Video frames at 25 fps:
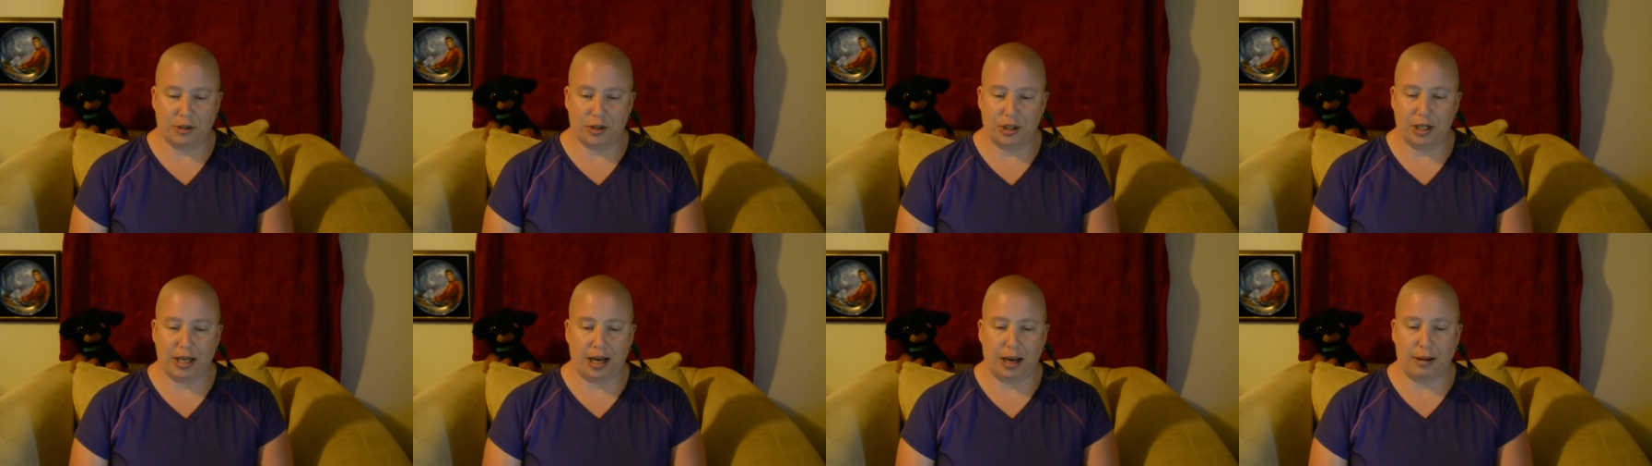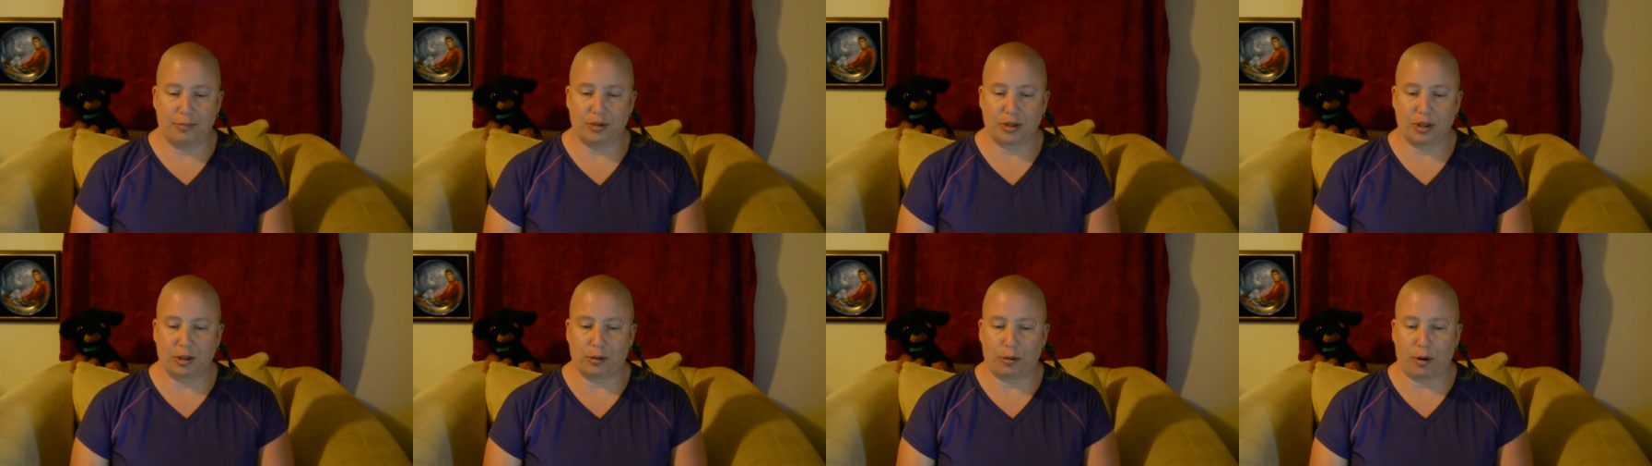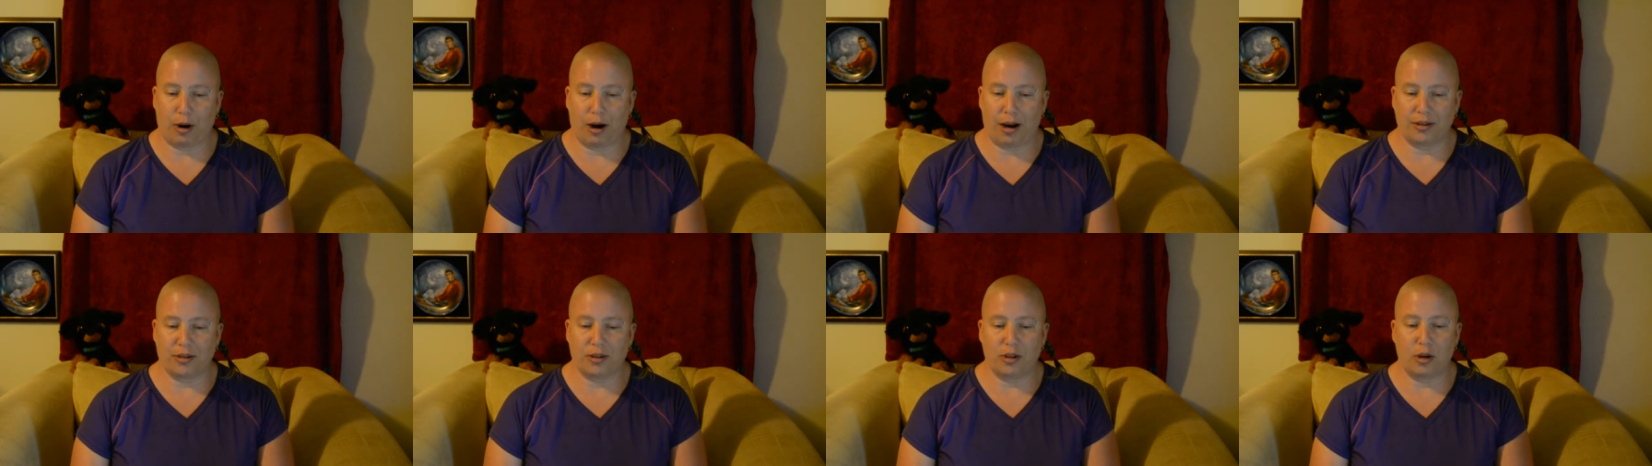she comes
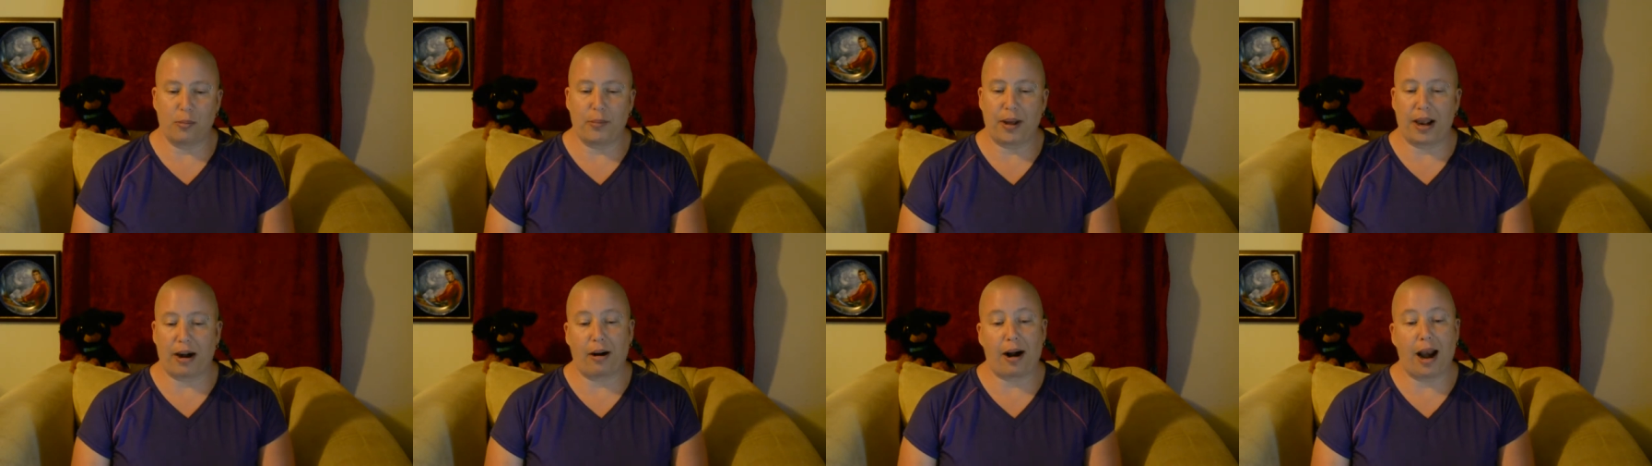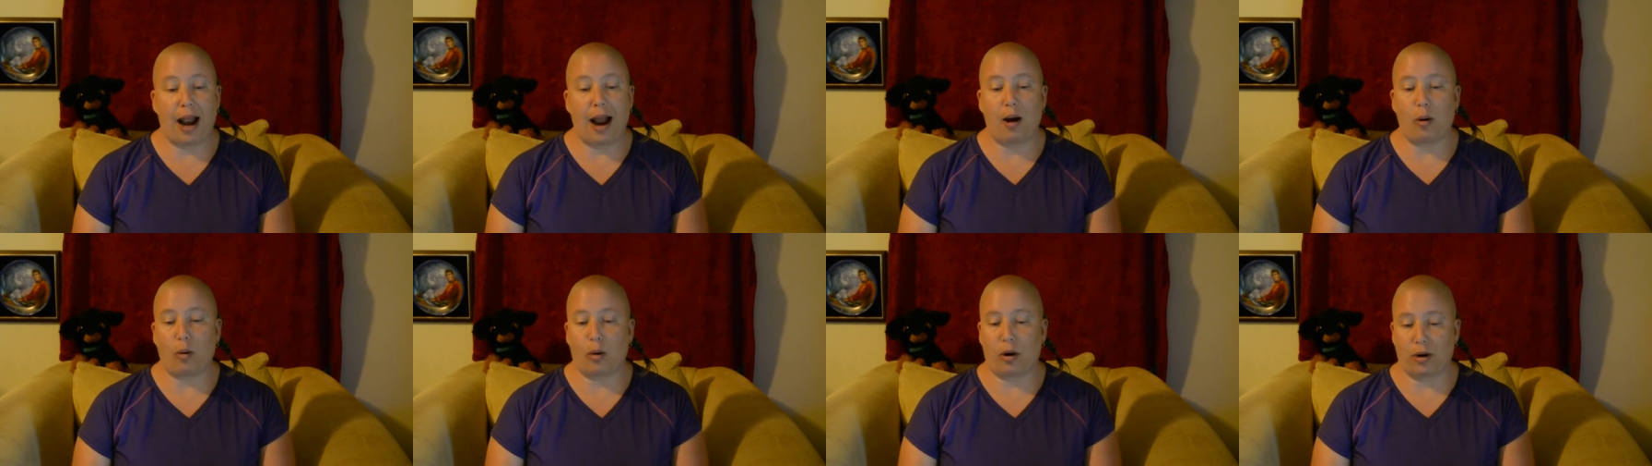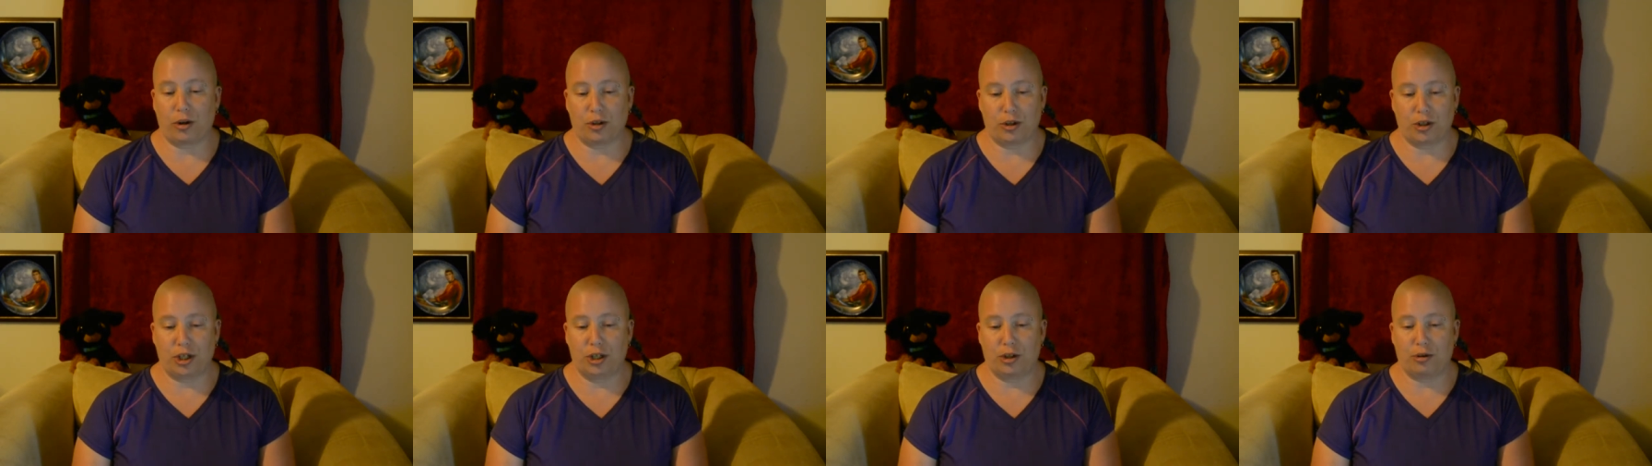across, no matter how
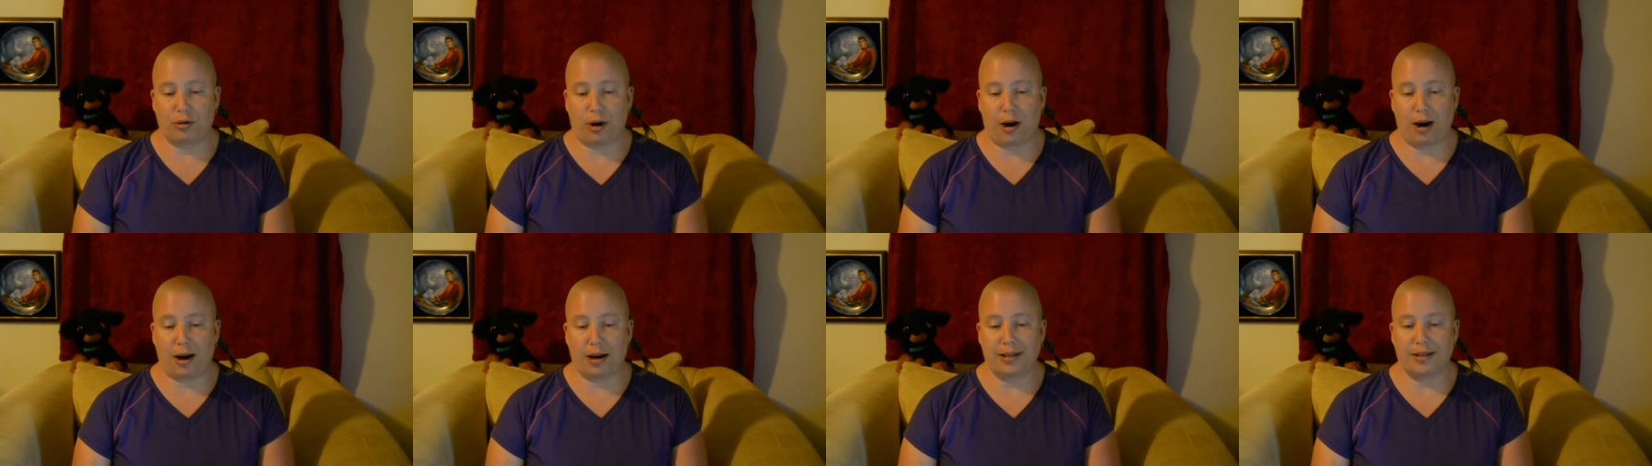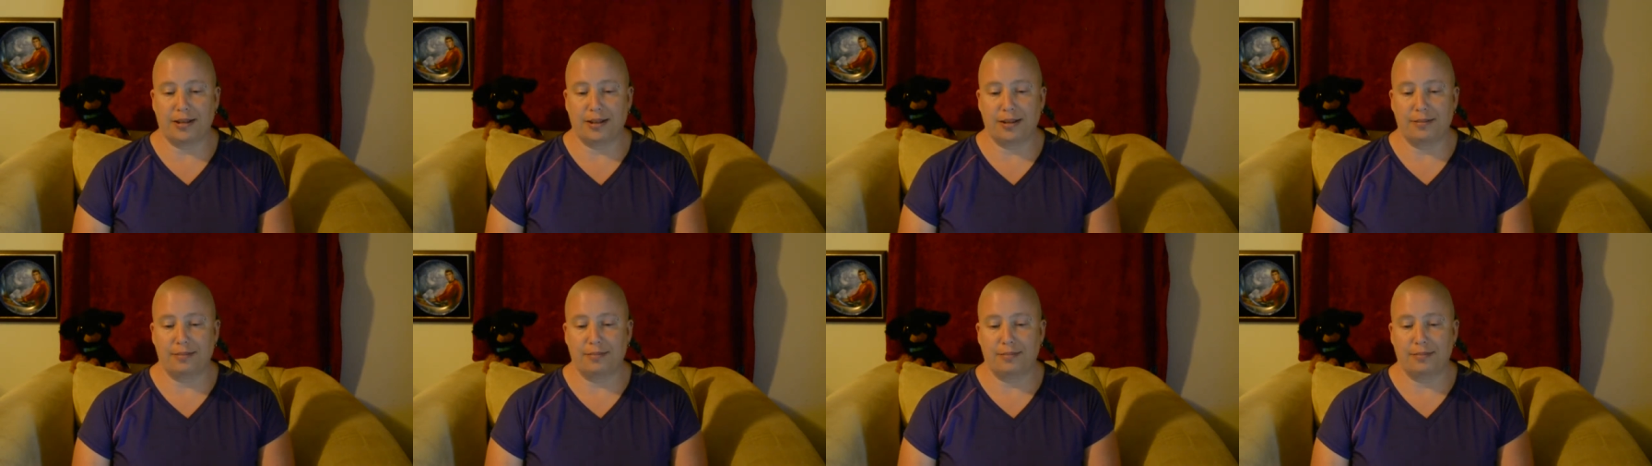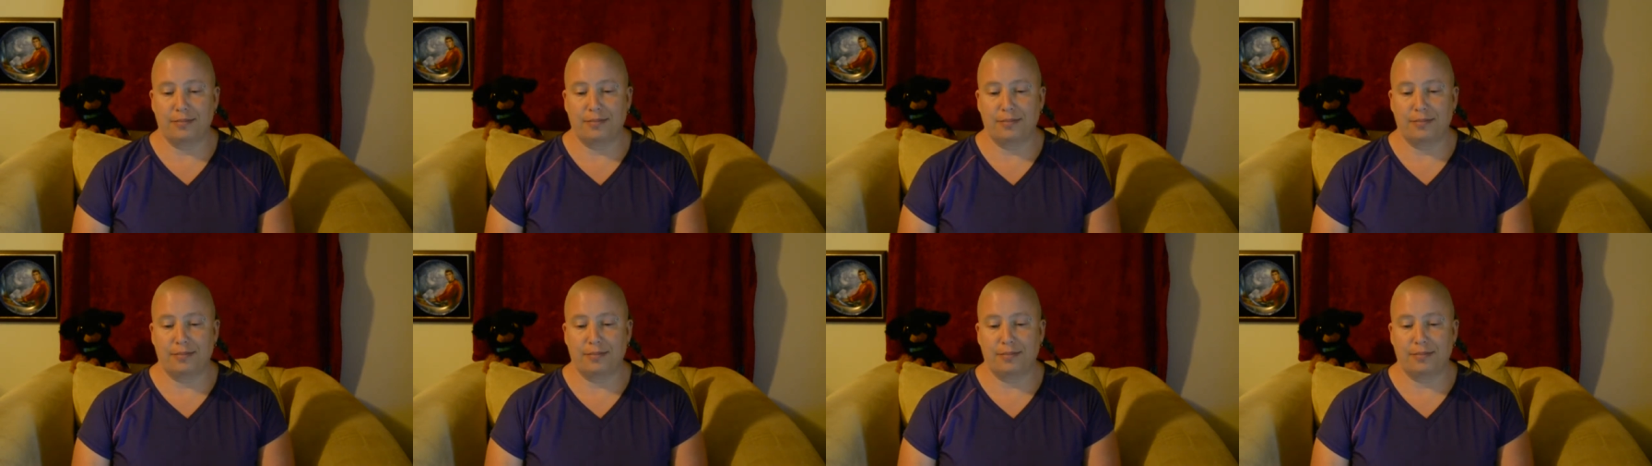hard she tries.